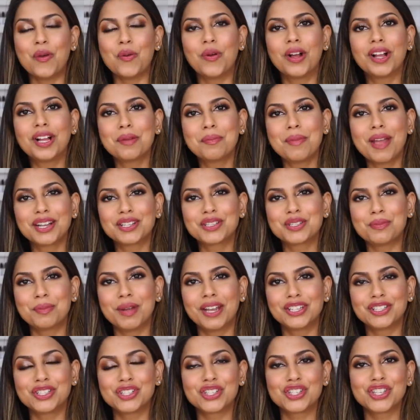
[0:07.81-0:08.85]
welcome back to
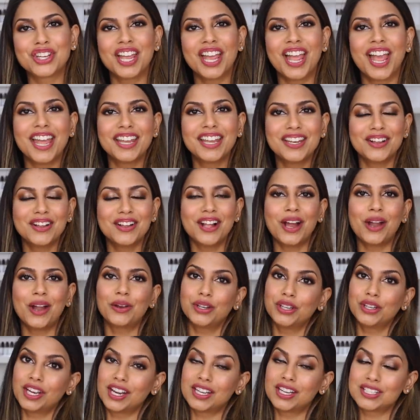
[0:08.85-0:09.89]
my channel. How are
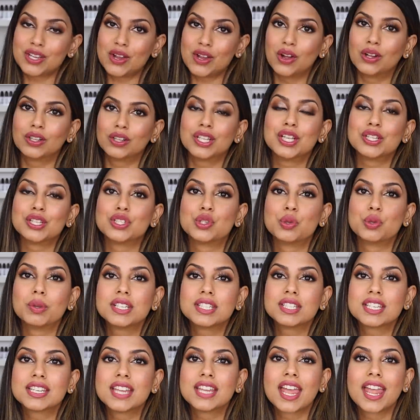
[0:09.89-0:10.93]
you guys all doing
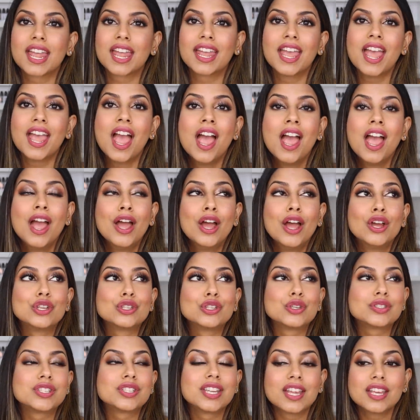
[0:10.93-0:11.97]
today?
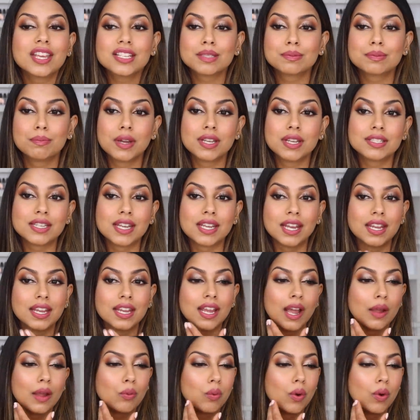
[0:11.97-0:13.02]
So today's Monday.
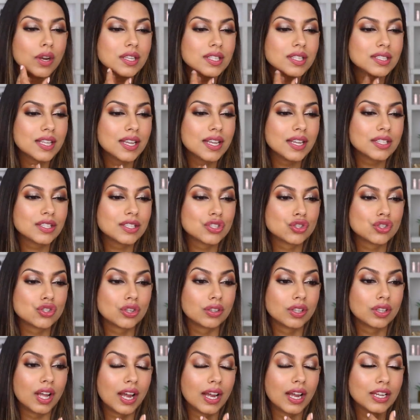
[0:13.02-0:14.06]
I want to say it's
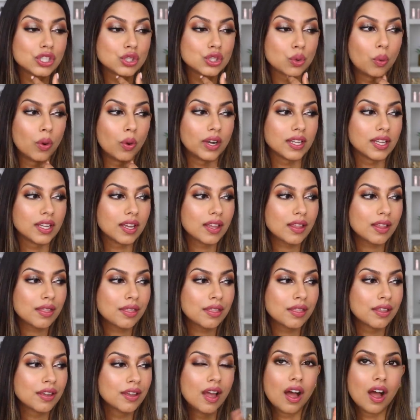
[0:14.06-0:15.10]
July
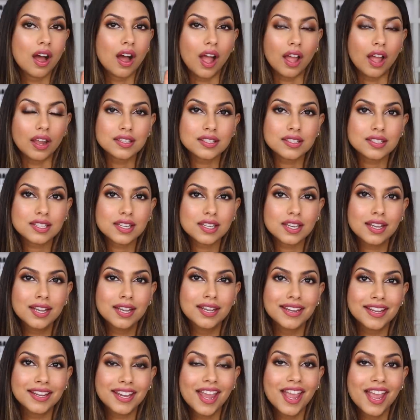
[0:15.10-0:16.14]
twentieth.
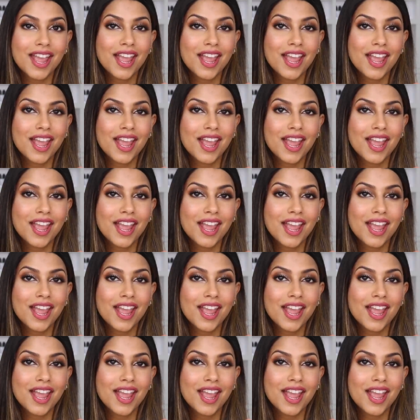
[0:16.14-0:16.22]
Honestly,